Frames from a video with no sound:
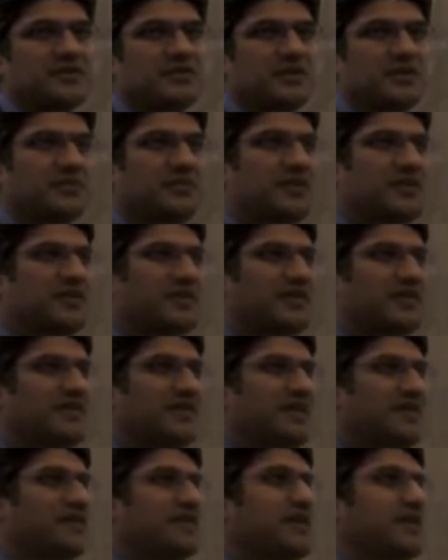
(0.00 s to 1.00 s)
term loan, and
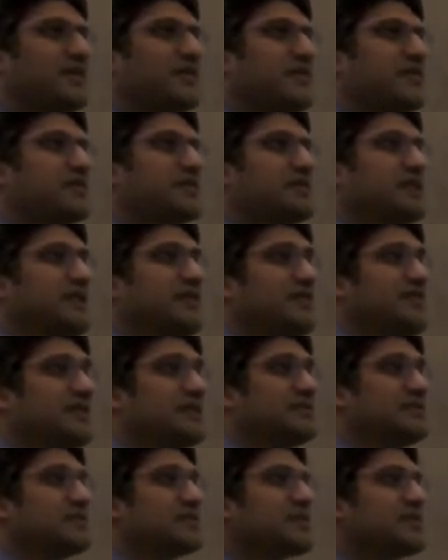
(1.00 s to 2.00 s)
then I find a real estate
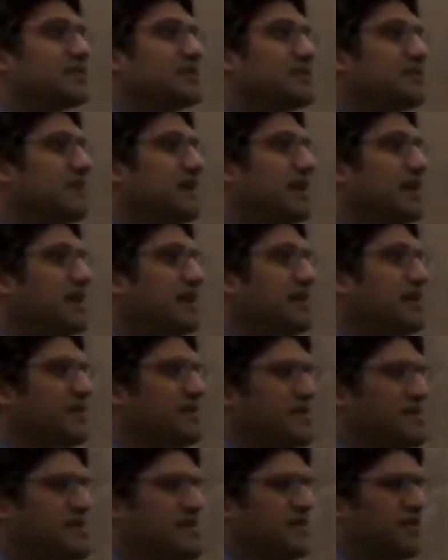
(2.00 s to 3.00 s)
investment trust to buy it,
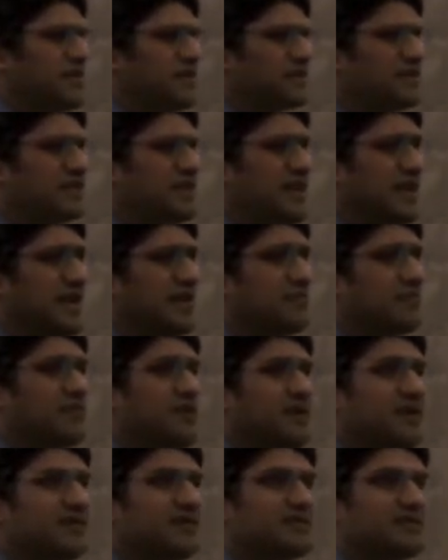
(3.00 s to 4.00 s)
and there's cap
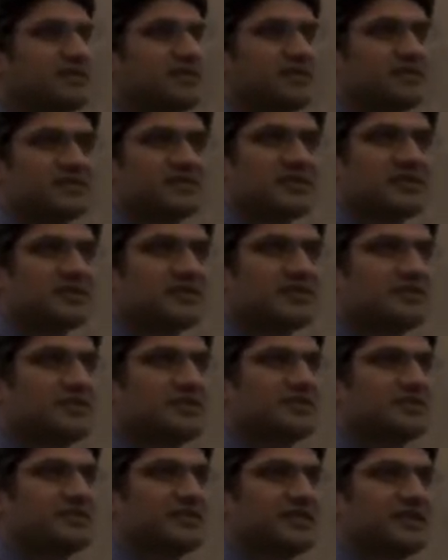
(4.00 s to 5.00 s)
rates, and there's all
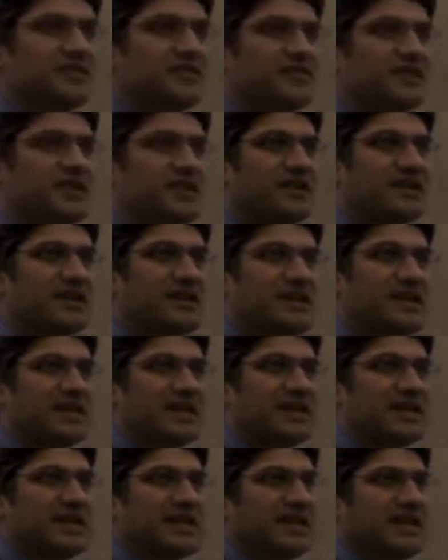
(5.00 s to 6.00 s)
sorts of stuff, right?
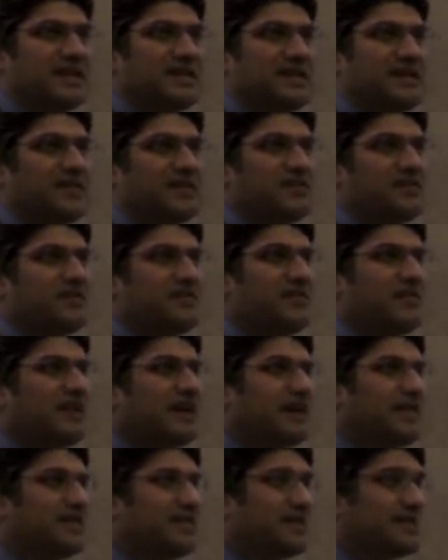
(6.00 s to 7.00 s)
And you know, you and
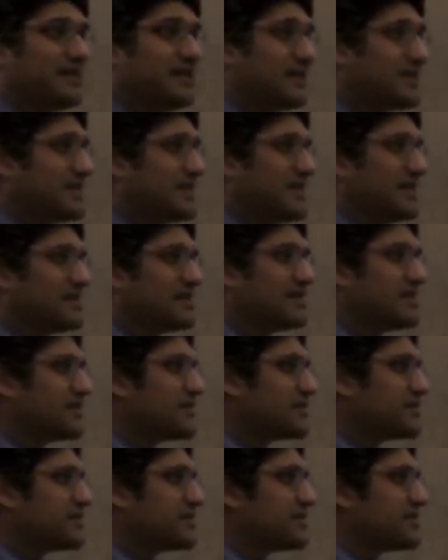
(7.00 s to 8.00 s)
I think that that
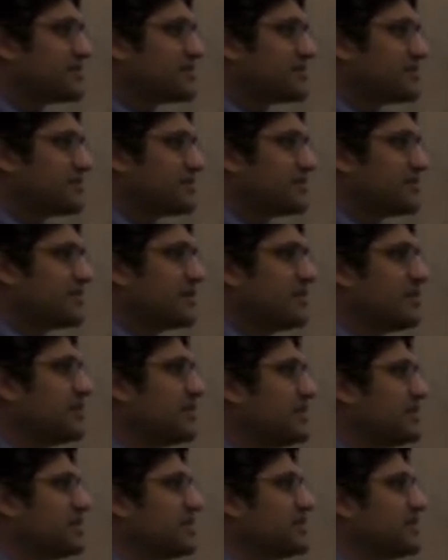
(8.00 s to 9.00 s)
stuff's just
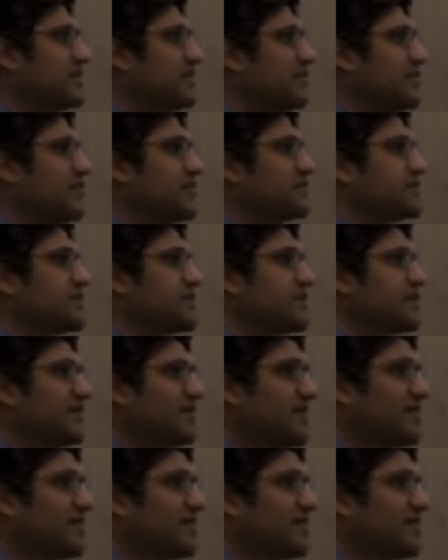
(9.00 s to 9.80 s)
completely confusing,